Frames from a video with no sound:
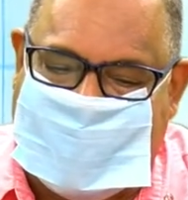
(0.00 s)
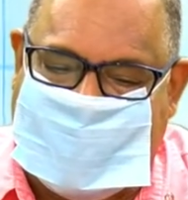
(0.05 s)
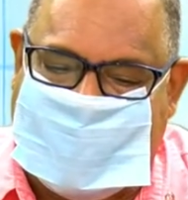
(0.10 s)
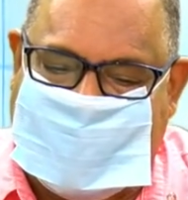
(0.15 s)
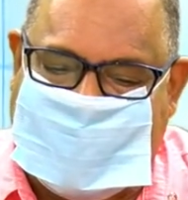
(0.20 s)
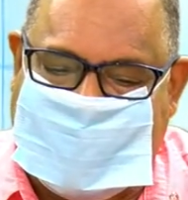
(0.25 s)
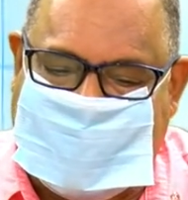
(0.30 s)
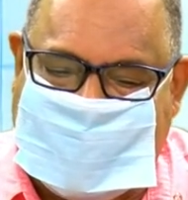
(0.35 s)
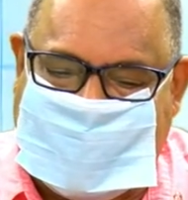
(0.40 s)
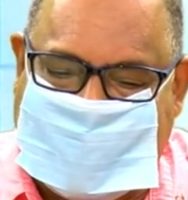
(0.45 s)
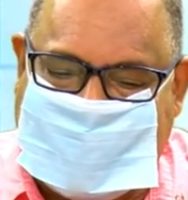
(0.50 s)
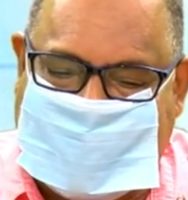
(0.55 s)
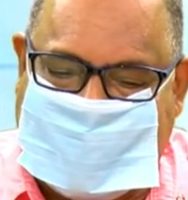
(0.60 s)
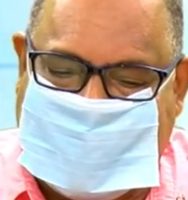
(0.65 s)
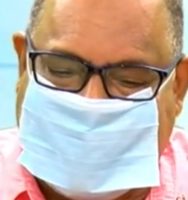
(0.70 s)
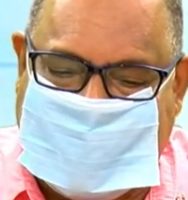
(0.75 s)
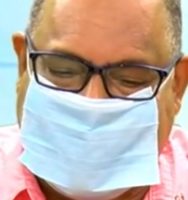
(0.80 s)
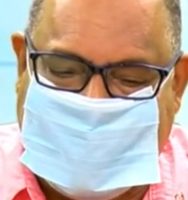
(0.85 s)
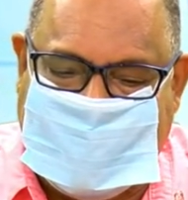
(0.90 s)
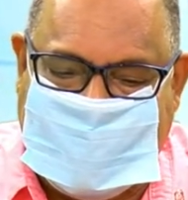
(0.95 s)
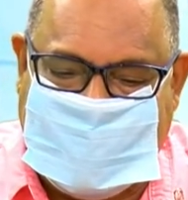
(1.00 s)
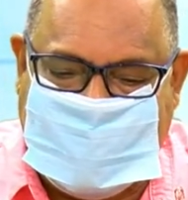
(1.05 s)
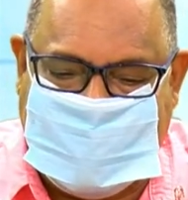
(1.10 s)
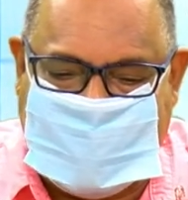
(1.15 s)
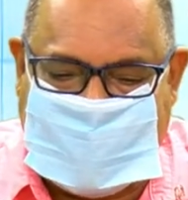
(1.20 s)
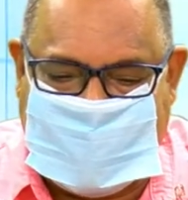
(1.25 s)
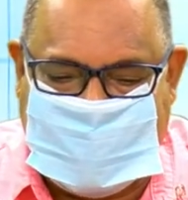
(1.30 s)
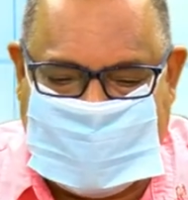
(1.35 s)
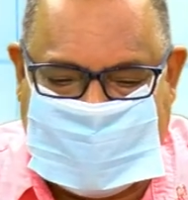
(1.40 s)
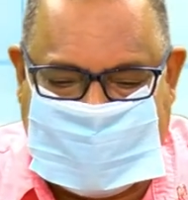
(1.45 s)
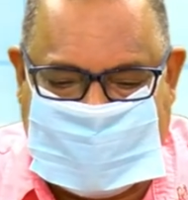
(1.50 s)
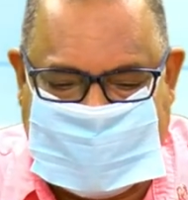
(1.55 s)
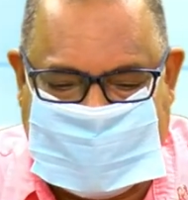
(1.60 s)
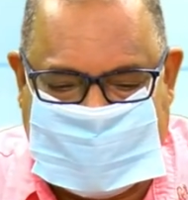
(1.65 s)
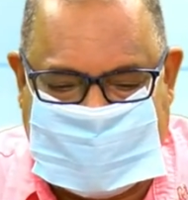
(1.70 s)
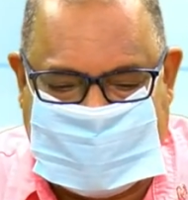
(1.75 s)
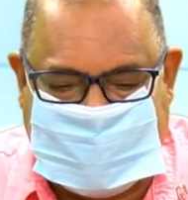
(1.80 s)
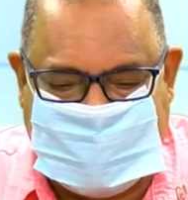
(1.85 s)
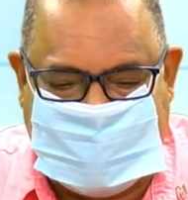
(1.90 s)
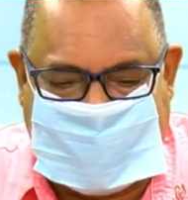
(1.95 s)
Okay. Well,
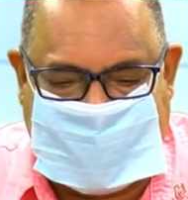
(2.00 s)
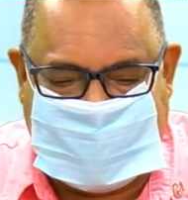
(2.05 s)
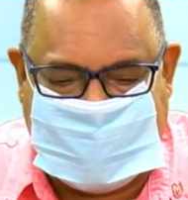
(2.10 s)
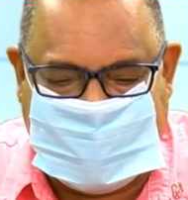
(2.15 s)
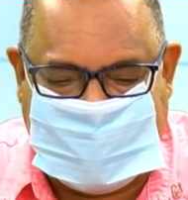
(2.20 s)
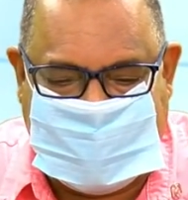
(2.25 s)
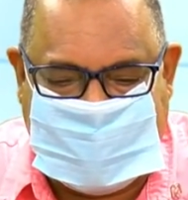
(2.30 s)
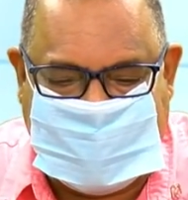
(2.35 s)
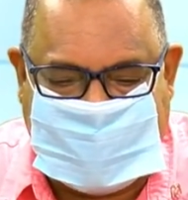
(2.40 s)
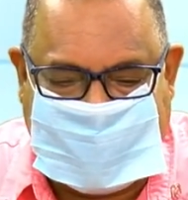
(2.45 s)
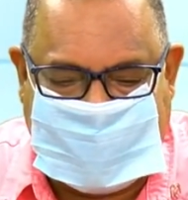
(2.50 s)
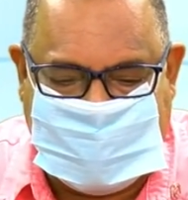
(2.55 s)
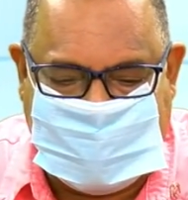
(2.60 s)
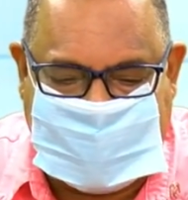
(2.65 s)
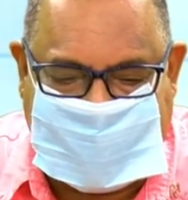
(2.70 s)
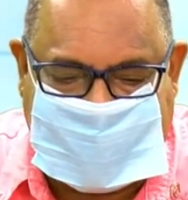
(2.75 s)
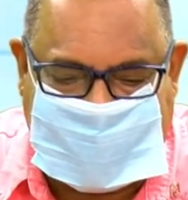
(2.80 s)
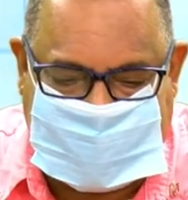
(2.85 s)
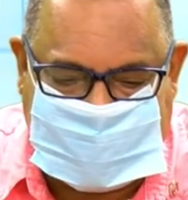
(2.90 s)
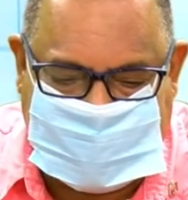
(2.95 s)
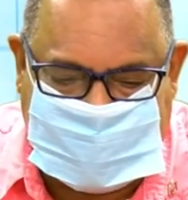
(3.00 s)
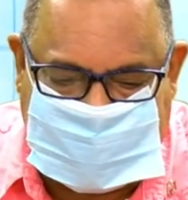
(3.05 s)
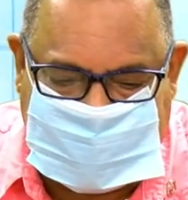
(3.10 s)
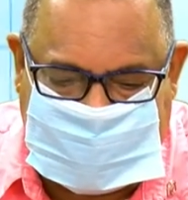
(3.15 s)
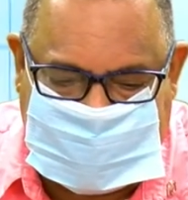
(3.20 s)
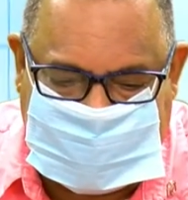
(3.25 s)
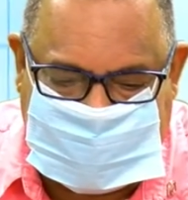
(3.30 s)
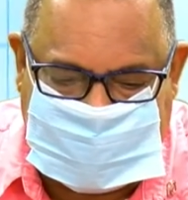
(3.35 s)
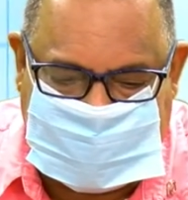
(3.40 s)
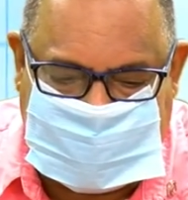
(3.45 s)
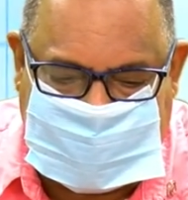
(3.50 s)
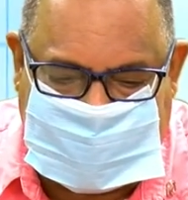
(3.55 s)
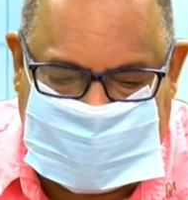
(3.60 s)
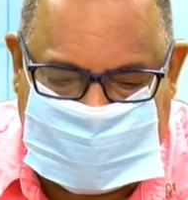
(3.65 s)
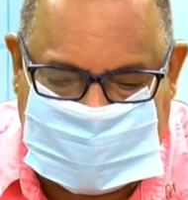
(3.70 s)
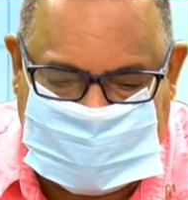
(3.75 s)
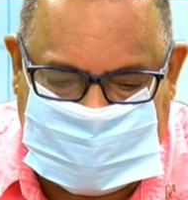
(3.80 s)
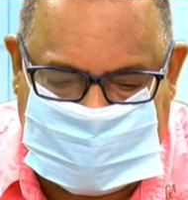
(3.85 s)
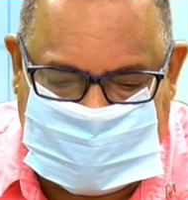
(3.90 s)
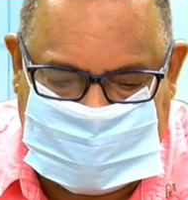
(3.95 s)
Mrs. Valerie, we'll be right back with you.
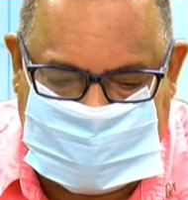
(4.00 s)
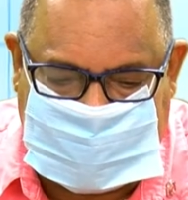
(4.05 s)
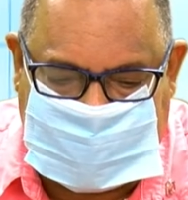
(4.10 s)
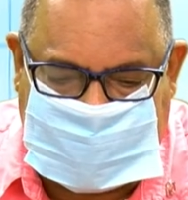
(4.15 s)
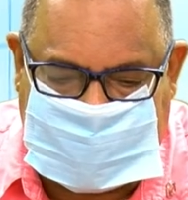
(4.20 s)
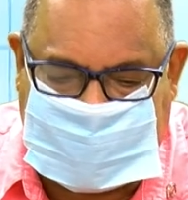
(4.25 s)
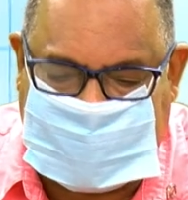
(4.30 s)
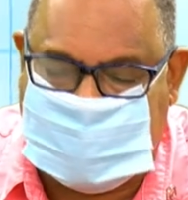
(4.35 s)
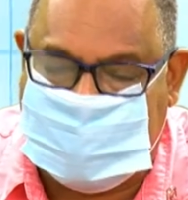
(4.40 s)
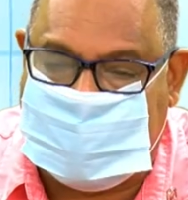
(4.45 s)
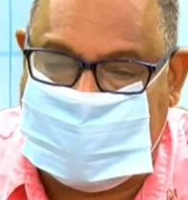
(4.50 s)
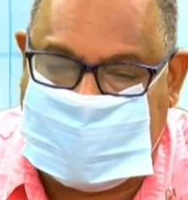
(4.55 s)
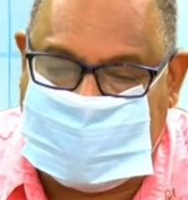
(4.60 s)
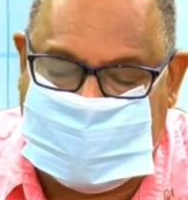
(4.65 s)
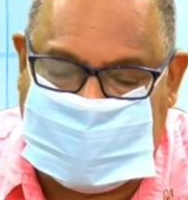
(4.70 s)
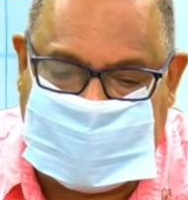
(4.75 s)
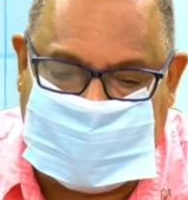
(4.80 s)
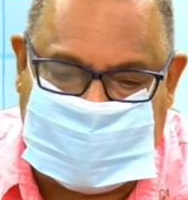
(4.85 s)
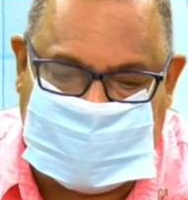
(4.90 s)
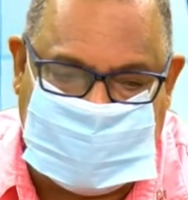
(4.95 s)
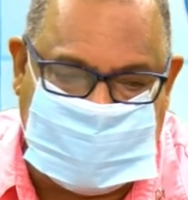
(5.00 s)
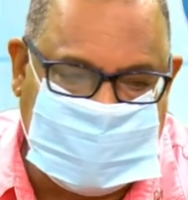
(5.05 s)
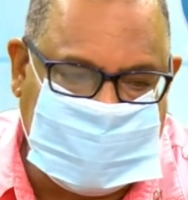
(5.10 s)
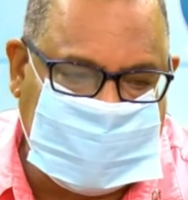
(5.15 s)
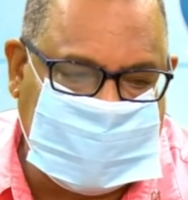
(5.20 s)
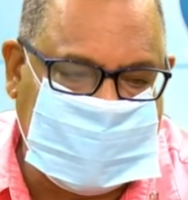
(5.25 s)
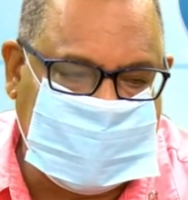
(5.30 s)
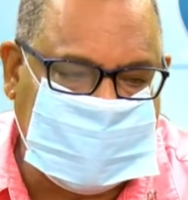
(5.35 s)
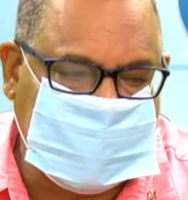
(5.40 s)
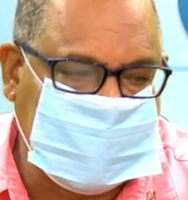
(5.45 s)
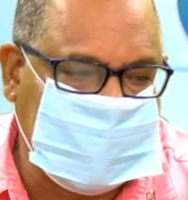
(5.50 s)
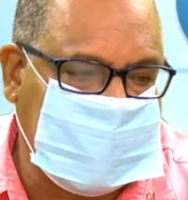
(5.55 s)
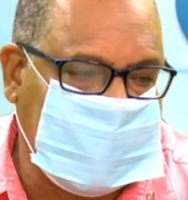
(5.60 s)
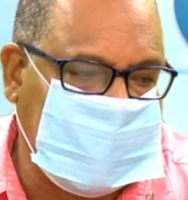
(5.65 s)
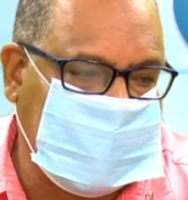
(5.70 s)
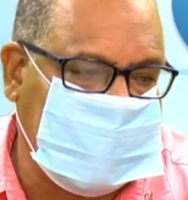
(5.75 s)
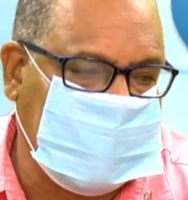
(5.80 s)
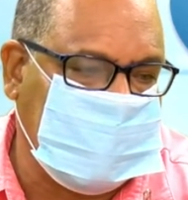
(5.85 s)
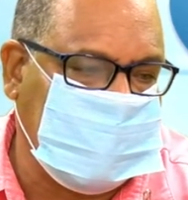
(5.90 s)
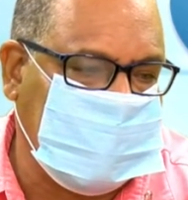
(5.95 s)
We'll take a break right now. It is
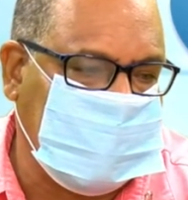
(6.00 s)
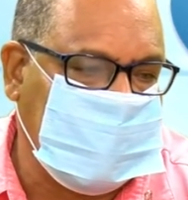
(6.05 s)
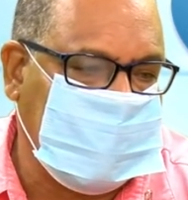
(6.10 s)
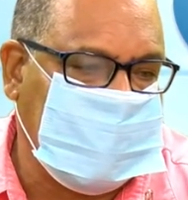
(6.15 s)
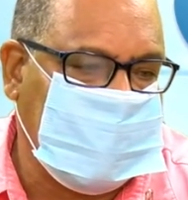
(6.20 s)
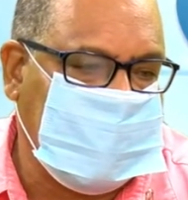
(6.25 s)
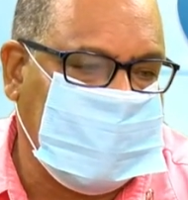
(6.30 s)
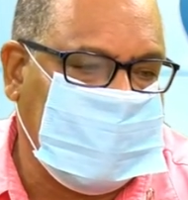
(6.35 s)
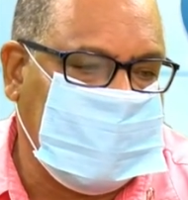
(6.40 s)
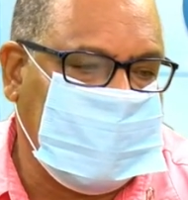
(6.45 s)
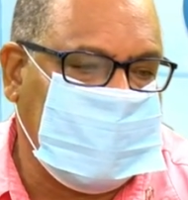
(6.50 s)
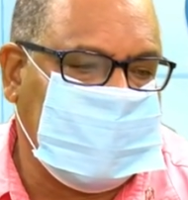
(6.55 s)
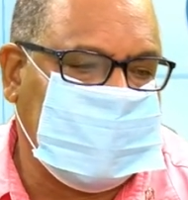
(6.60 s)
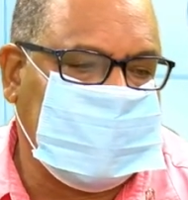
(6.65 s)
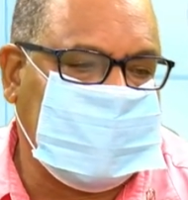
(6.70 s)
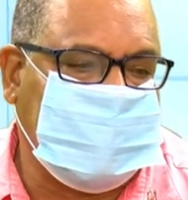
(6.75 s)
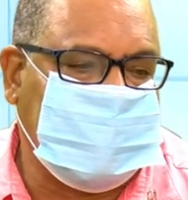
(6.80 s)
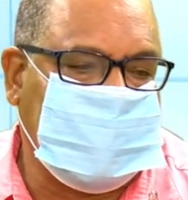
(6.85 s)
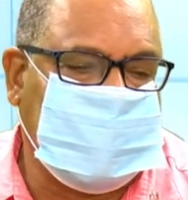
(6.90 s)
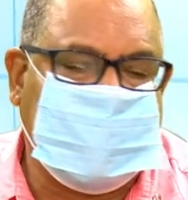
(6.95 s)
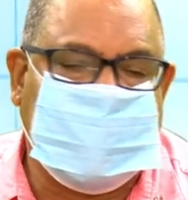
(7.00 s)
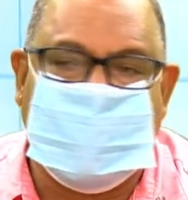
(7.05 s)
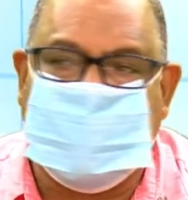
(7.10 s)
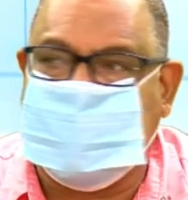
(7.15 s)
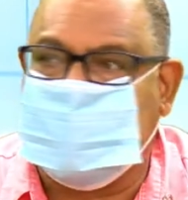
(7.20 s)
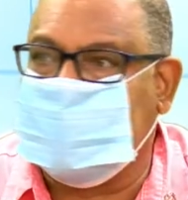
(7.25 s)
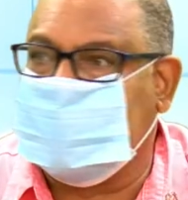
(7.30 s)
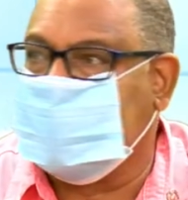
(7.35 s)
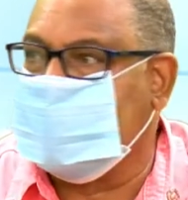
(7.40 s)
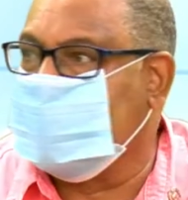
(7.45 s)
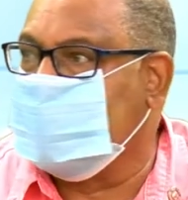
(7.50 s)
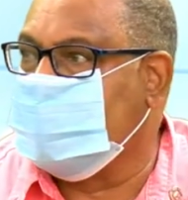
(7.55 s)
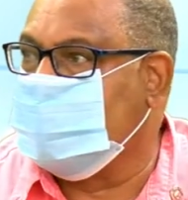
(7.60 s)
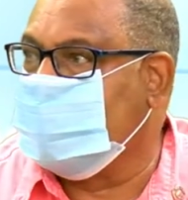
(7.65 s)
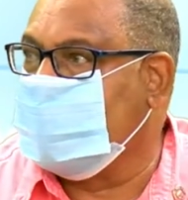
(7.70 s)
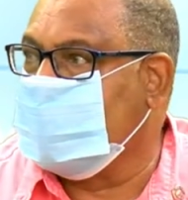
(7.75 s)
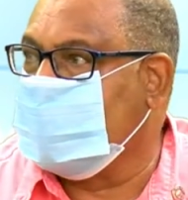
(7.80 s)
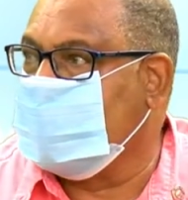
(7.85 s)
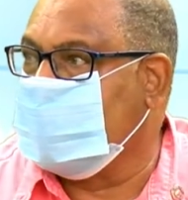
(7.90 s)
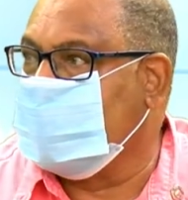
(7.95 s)
now 7:30, and
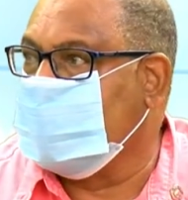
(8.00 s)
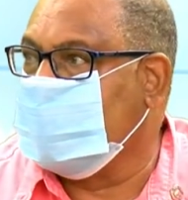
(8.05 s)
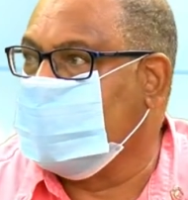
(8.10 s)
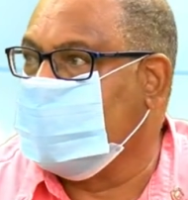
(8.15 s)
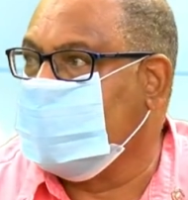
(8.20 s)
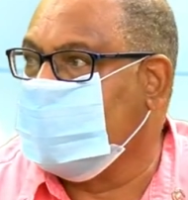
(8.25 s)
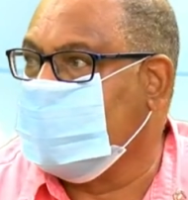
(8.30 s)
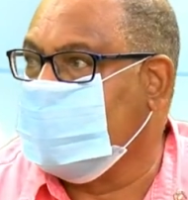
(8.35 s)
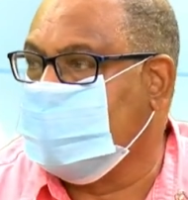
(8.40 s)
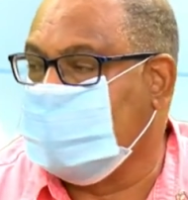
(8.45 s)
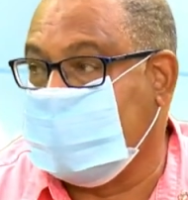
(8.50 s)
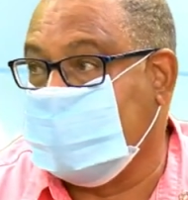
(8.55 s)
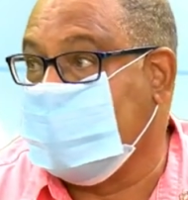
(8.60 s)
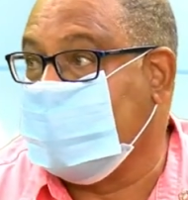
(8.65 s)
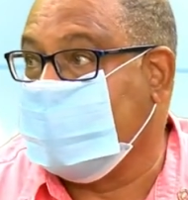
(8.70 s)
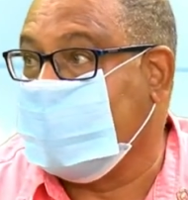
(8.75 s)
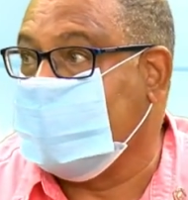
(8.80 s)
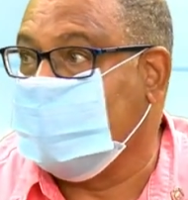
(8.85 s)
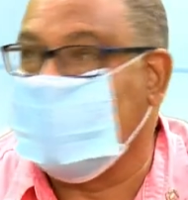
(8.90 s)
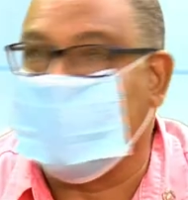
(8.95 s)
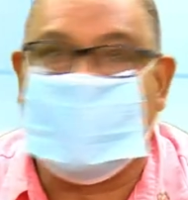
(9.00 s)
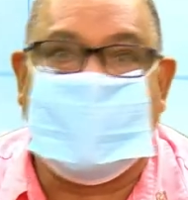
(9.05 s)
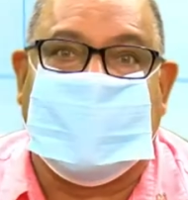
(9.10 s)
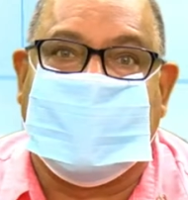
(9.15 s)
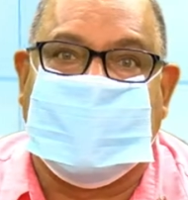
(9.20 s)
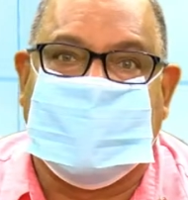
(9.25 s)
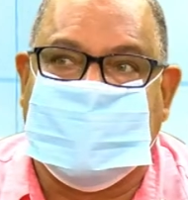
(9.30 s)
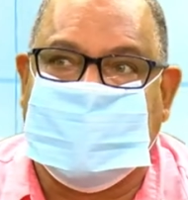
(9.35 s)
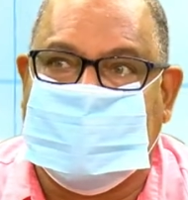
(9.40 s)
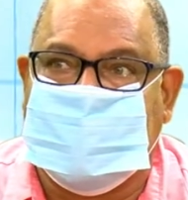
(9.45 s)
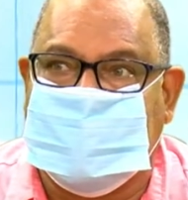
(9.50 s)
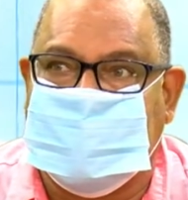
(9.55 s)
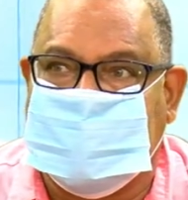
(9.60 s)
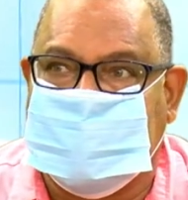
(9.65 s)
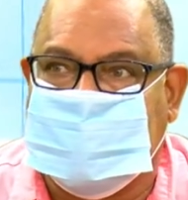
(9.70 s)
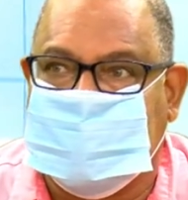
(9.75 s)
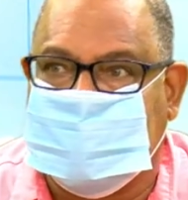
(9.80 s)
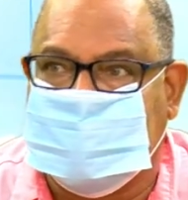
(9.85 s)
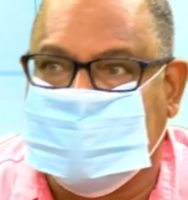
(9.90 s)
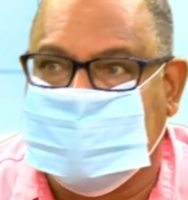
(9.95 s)
we'll be right back, like I said
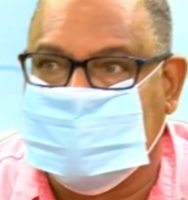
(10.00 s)
just now.